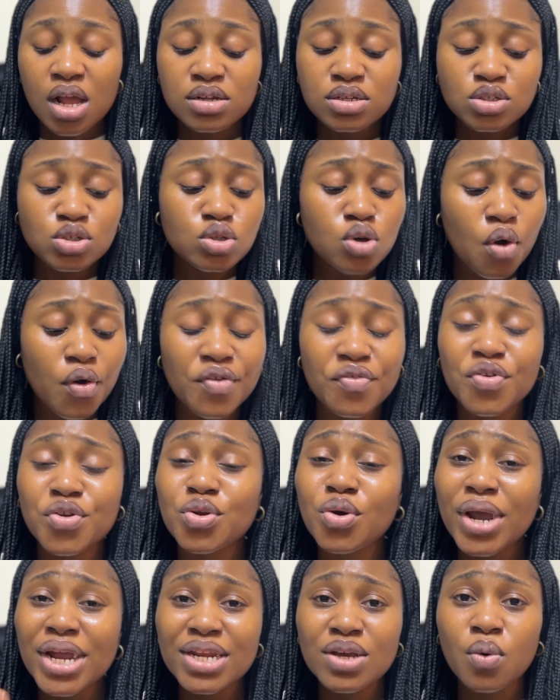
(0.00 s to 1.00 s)
So if you
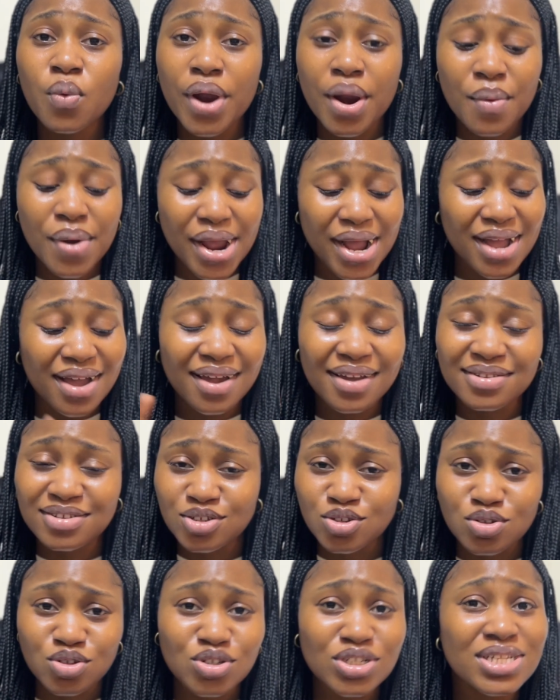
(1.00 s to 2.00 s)
know anywhere where I can get
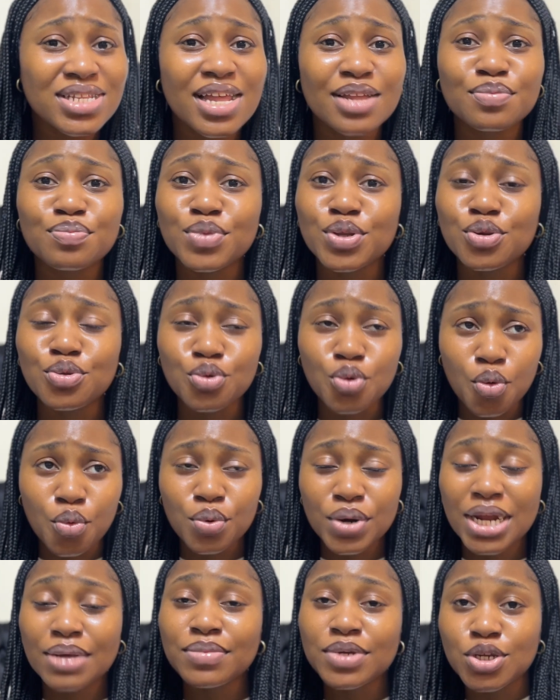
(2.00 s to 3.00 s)
it done, just let me
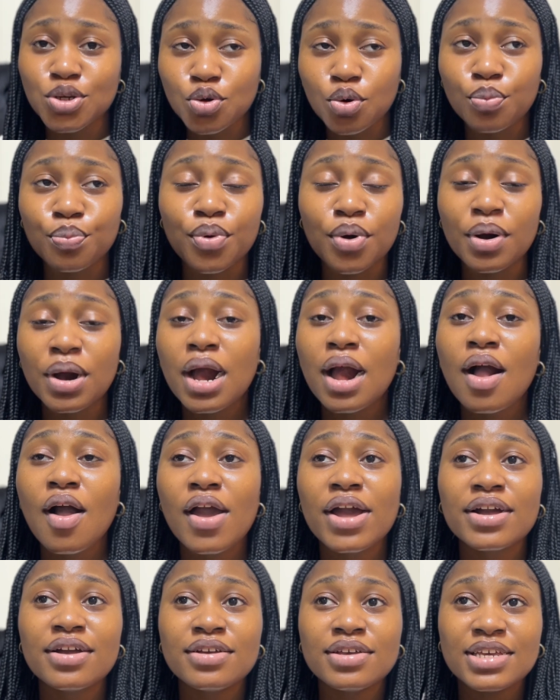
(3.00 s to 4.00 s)
know. But
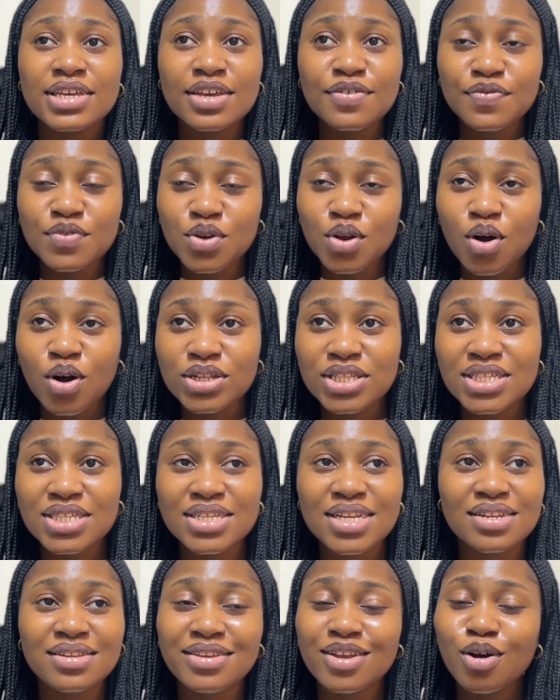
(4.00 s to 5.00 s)
If not,
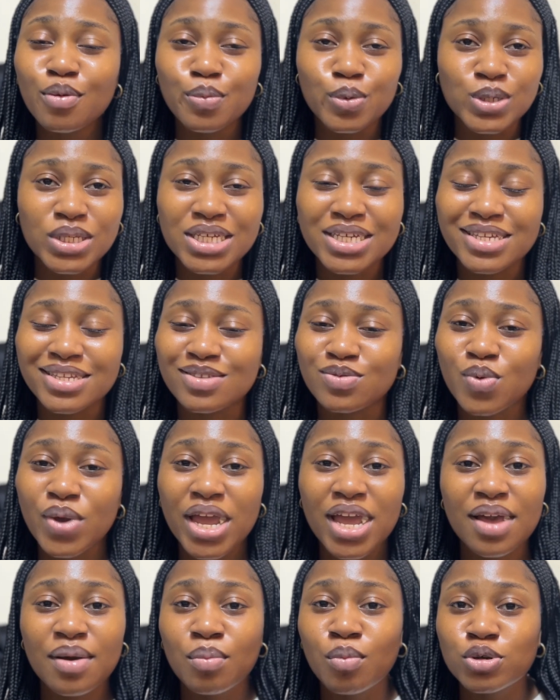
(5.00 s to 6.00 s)
nail boutique is
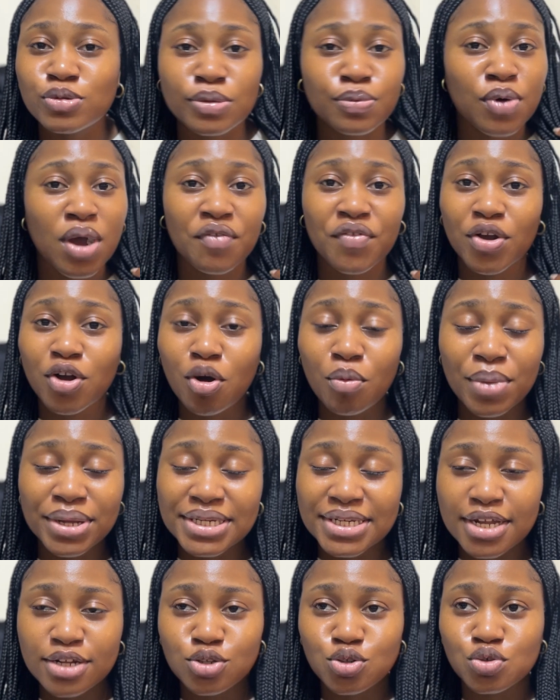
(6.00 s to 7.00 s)
where most people are
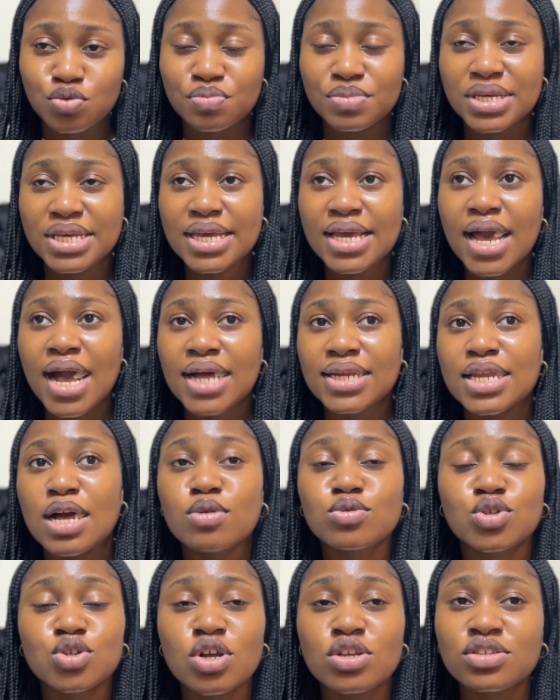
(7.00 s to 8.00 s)
recommended to me, and
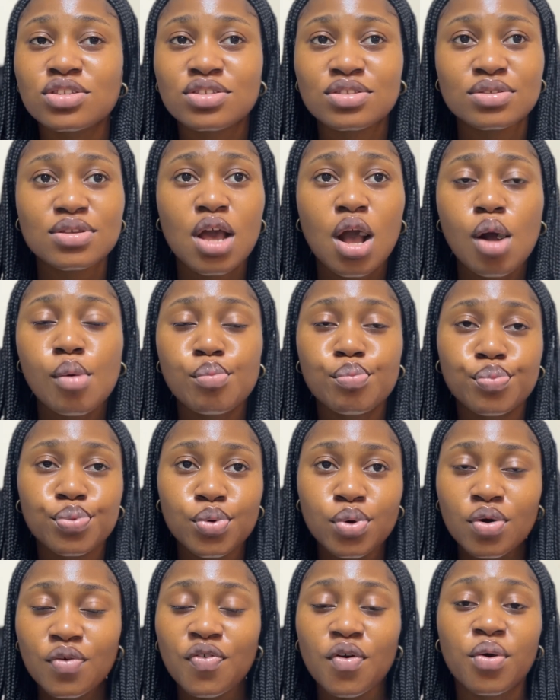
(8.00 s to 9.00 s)
I'll just
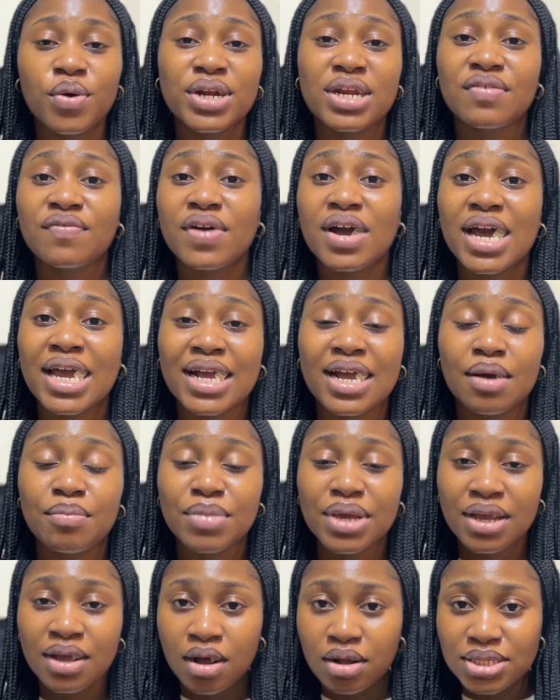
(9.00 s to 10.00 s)
book for whenever I can
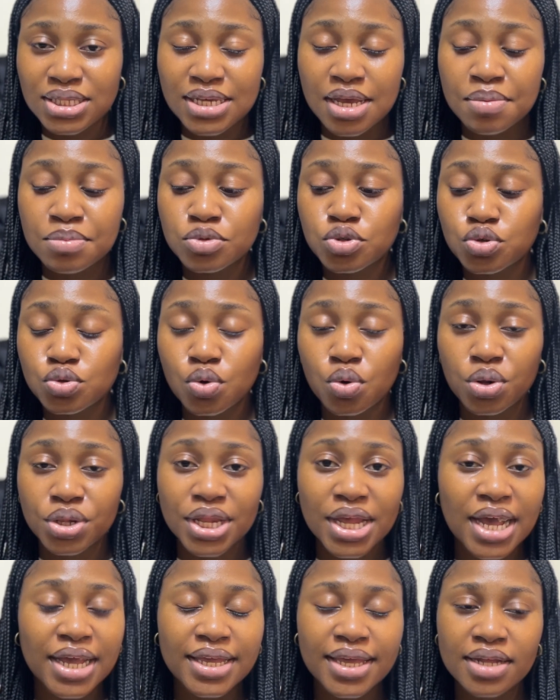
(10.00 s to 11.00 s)
make out time to go
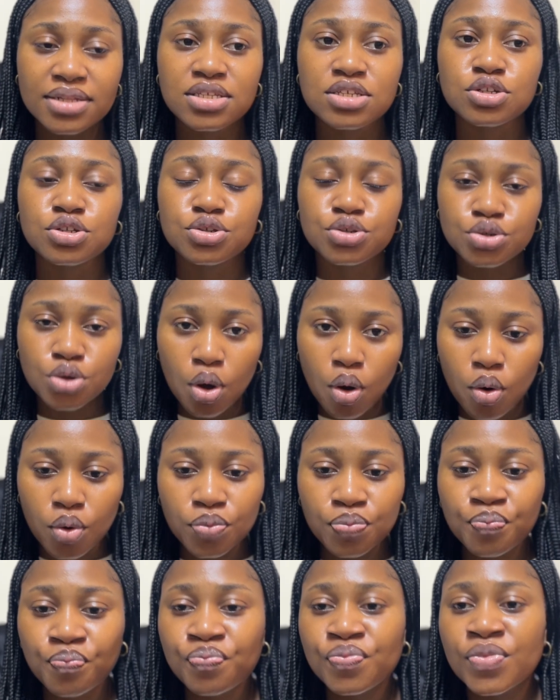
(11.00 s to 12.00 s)
there and get it
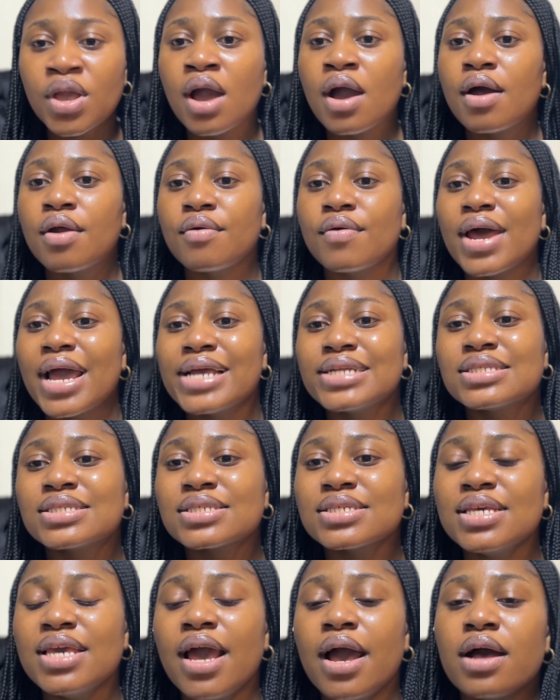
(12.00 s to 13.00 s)
done. Right,
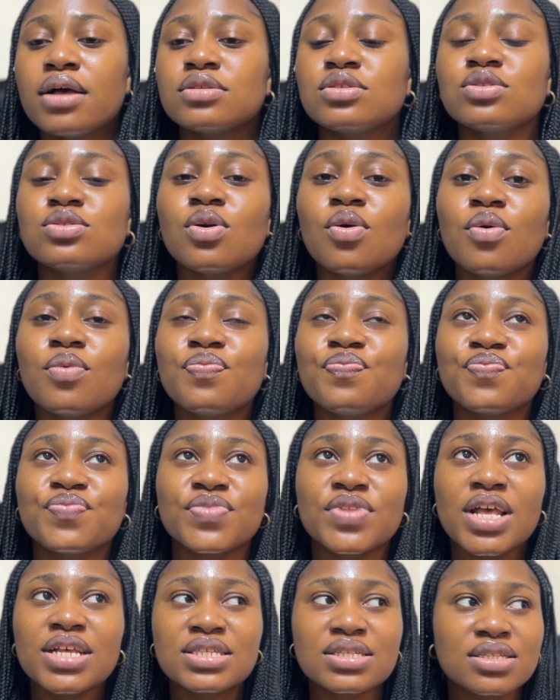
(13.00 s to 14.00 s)
yeah. So
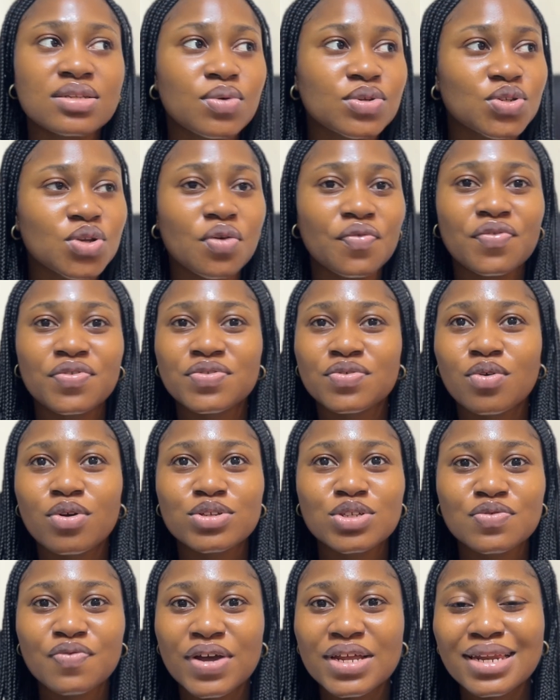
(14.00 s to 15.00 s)
yesterday was
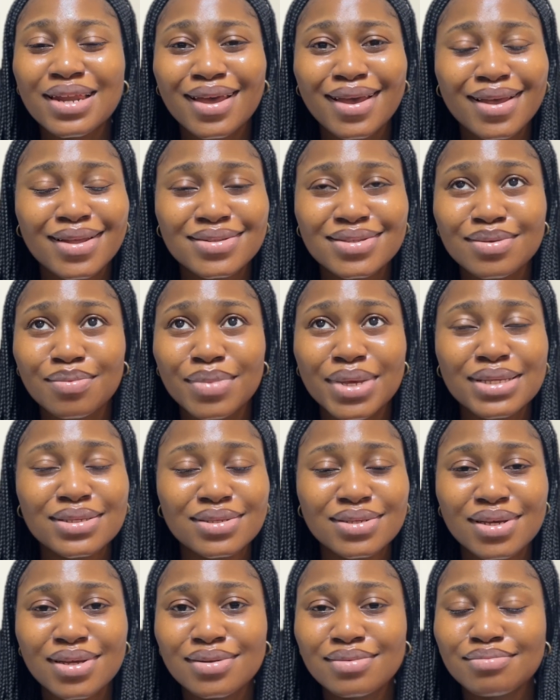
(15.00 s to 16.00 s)
crossover night,
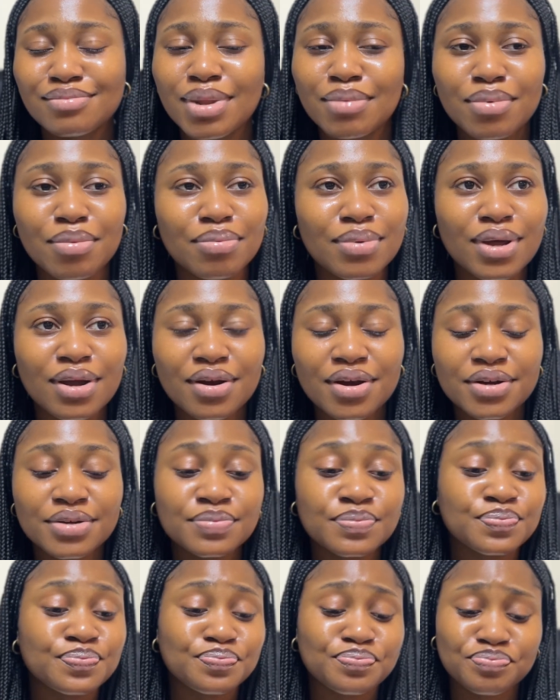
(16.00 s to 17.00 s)
amazing, blah blah blah.
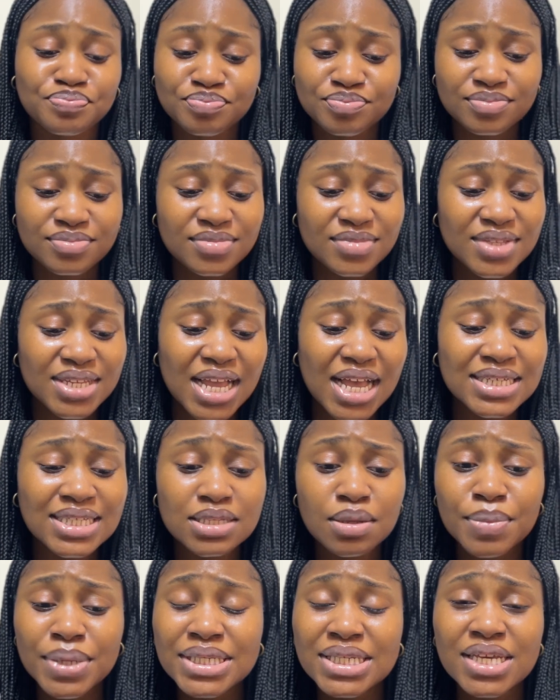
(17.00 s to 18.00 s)

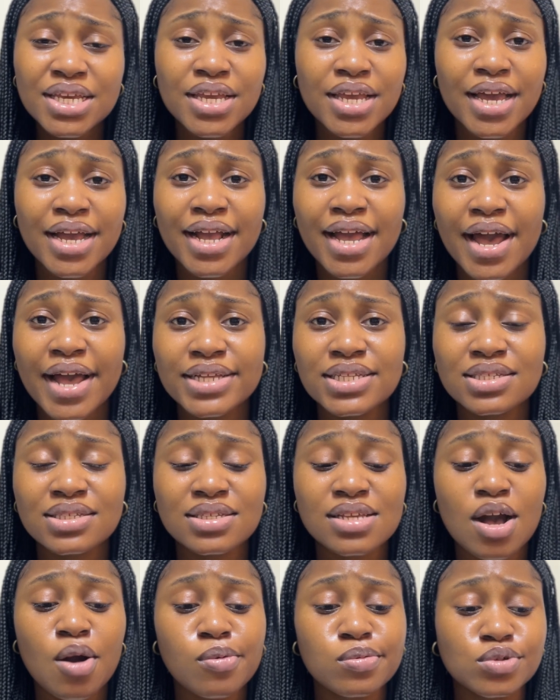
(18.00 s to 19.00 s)
An amazing year,
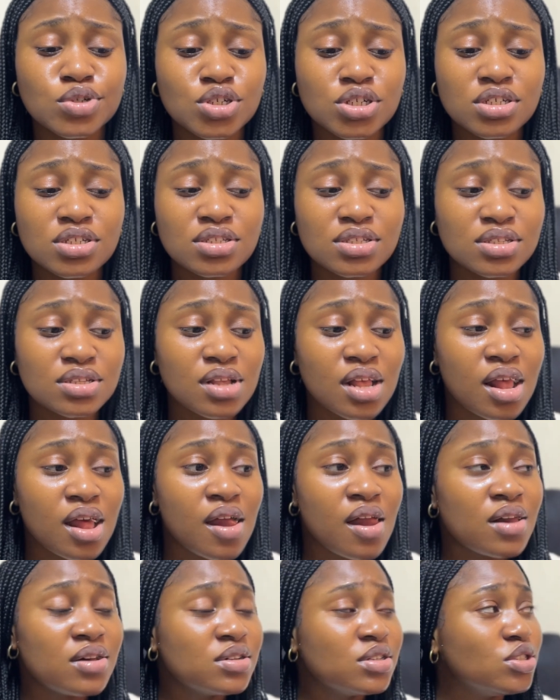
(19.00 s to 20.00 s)
guys. I will just,
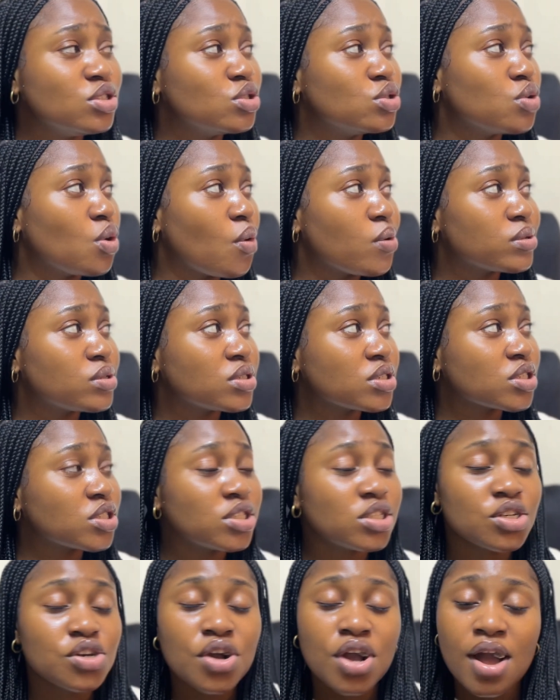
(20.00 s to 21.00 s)
you know, talk
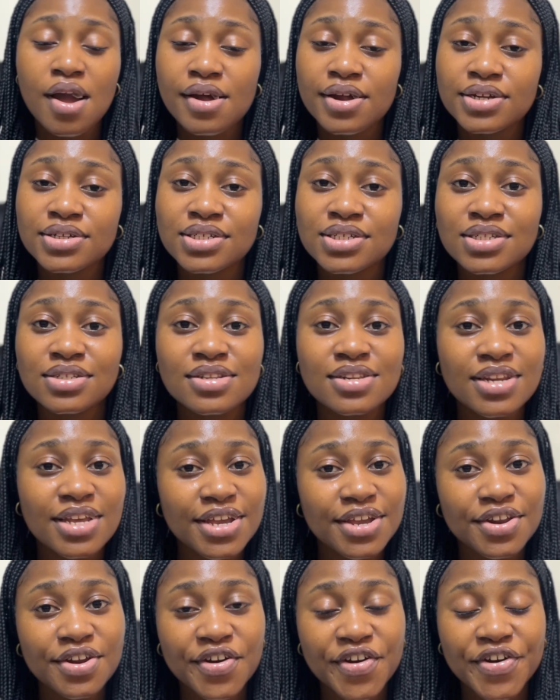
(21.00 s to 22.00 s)
to you guys
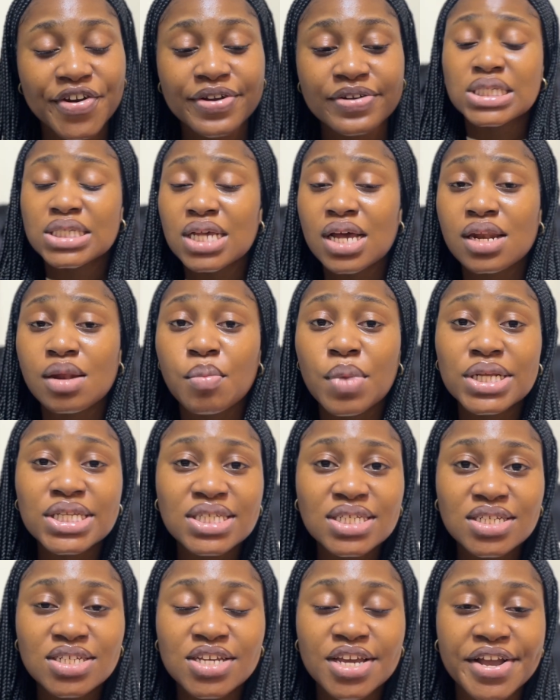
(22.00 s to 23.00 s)
later. It's an
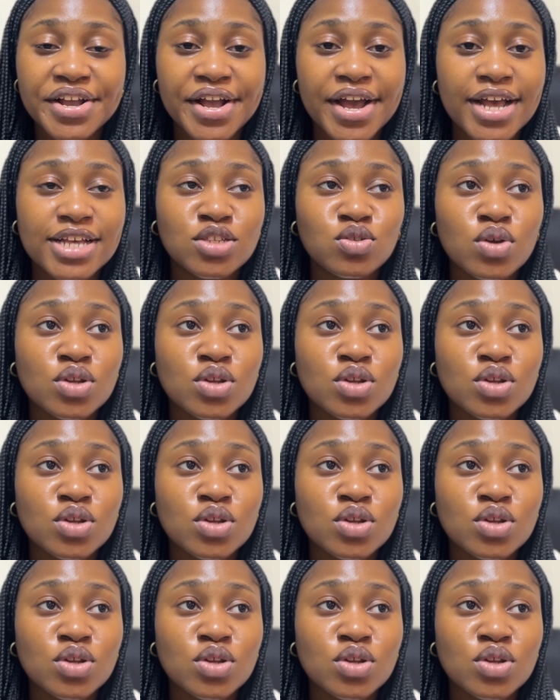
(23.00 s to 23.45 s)
amazing year, guys.